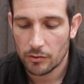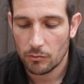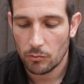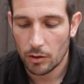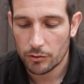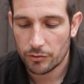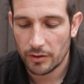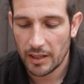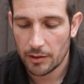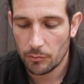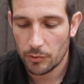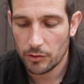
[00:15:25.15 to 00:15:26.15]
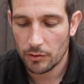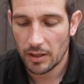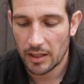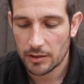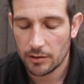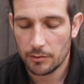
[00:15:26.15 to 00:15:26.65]
what trade would you
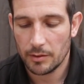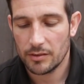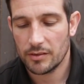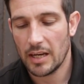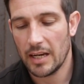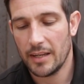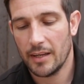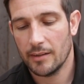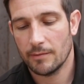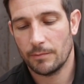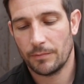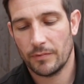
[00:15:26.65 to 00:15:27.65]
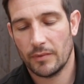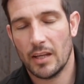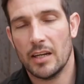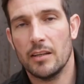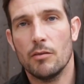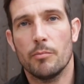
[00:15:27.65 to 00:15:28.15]
like to do instead?
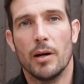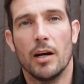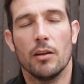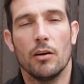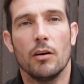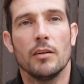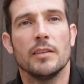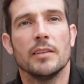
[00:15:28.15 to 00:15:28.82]
Daniel Barlow.